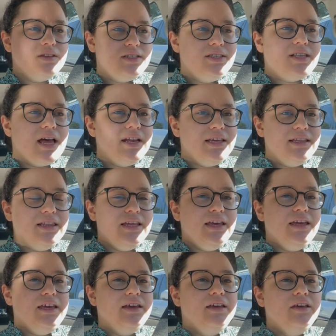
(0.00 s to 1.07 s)

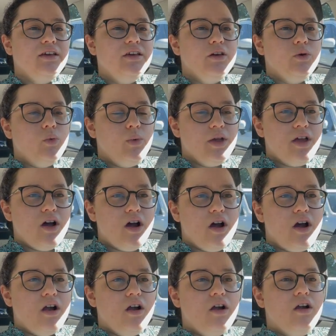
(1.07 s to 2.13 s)
suddenly we
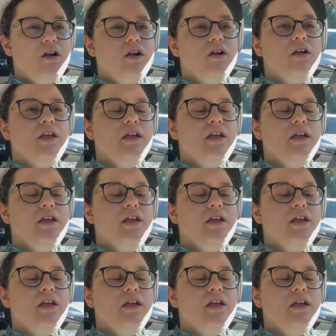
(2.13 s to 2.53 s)
are,